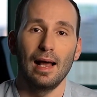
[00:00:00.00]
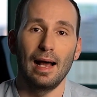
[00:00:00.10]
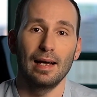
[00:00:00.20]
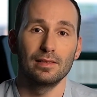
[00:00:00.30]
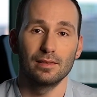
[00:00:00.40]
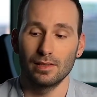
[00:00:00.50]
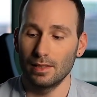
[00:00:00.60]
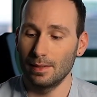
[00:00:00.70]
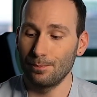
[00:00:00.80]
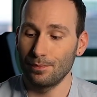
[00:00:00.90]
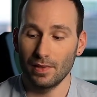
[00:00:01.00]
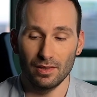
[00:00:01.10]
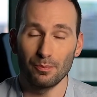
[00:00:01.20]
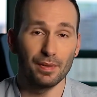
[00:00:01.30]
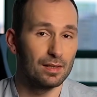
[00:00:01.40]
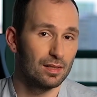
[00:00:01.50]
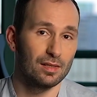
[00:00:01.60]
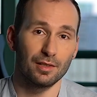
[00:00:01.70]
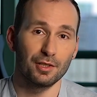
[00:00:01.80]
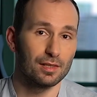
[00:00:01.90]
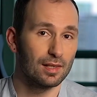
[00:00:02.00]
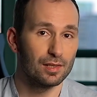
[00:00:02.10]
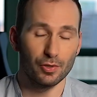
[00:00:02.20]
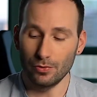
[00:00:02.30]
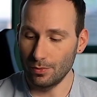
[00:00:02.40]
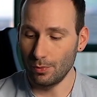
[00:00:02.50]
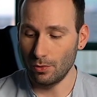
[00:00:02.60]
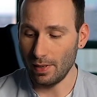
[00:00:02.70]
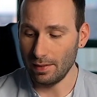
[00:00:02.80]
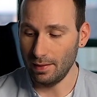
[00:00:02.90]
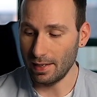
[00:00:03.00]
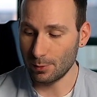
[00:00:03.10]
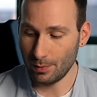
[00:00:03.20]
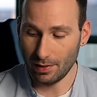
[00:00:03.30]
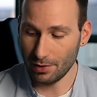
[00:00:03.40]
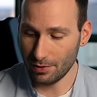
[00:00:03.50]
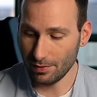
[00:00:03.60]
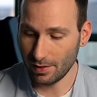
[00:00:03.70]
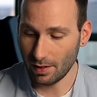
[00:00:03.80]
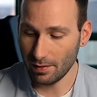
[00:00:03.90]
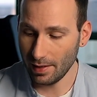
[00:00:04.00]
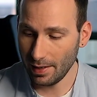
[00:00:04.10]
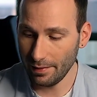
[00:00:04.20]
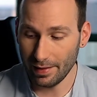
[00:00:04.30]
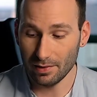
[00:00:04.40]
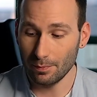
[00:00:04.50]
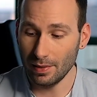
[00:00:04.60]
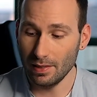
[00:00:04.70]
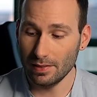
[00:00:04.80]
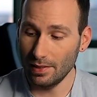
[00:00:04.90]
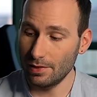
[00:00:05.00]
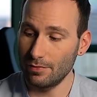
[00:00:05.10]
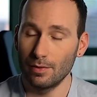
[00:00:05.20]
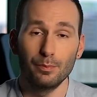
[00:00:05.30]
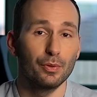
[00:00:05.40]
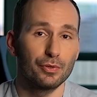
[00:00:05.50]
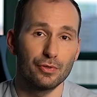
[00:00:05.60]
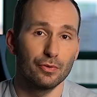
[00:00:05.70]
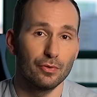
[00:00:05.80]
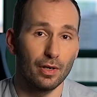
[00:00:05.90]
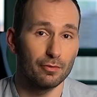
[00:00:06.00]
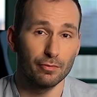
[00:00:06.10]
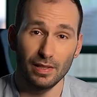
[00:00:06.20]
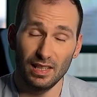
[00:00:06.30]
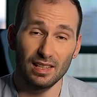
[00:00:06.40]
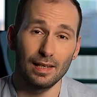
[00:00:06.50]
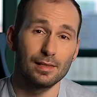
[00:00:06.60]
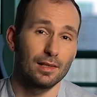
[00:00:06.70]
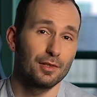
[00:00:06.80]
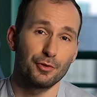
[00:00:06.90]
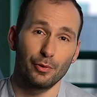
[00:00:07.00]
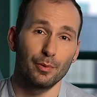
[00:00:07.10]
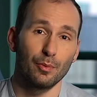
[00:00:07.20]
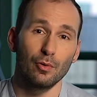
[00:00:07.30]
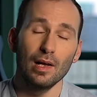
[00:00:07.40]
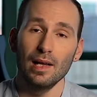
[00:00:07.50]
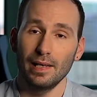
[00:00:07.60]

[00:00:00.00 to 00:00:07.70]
And the pieces are just as suitable, and the explanations are there, and the pieces from book 2 are really nice and enjoyable,